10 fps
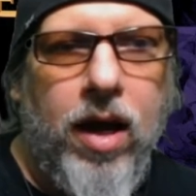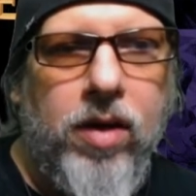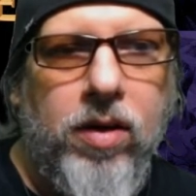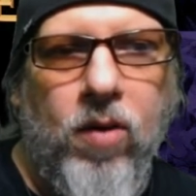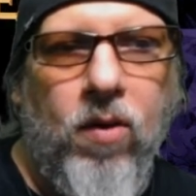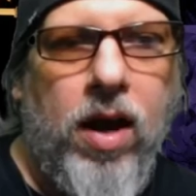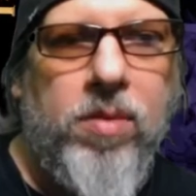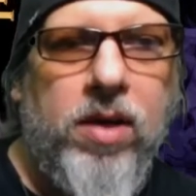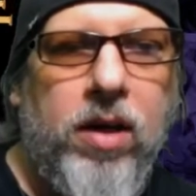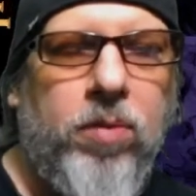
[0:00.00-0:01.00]
I don't know why. I
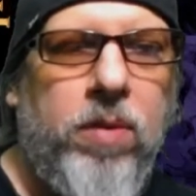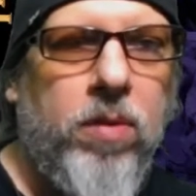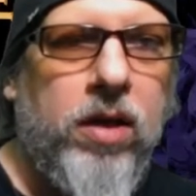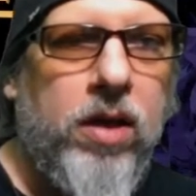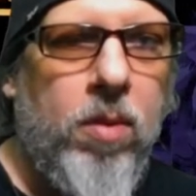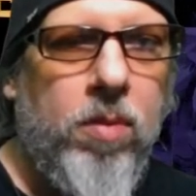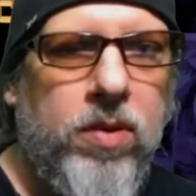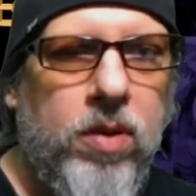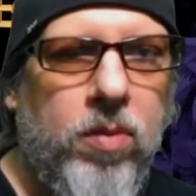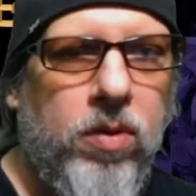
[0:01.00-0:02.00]
mean, because people could come up
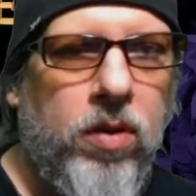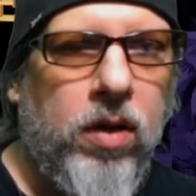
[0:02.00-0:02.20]
with some sort